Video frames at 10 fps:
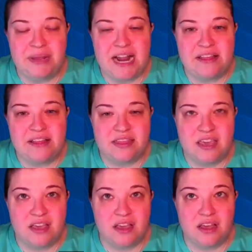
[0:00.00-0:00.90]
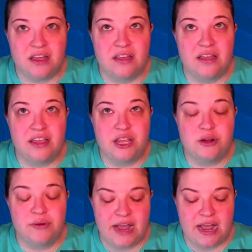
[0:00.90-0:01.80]
I mean, I think, you
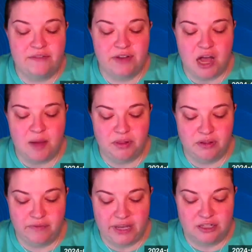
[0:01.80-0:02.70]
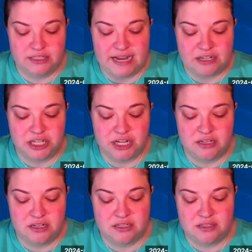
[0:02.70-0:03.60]
know, a kind of a couple of
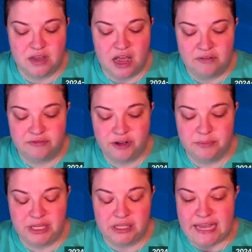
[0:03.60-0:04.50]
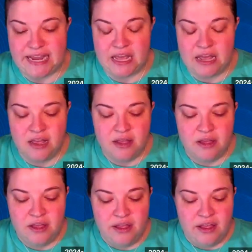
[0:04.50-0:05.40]
intersections for me, like
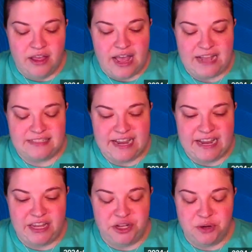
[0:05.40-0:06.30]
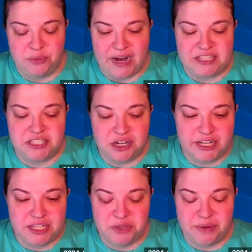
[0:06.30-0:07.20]
as I, you know, when I
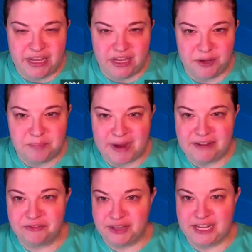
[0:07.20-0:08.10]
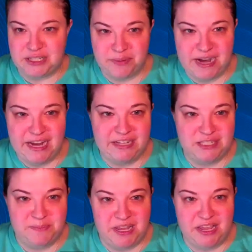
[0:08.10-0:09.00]
started doing my freelance writing and
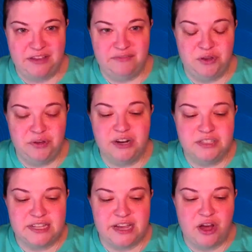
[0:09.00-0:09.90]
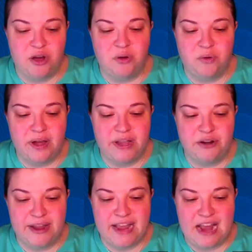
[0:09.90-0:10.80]
speaking a few years ago,
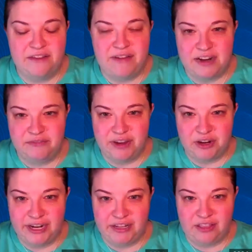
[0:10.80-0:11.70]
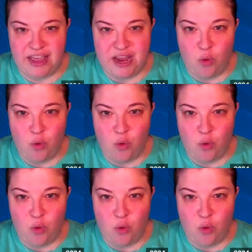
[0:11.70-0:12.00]
you know, I kind of had a very like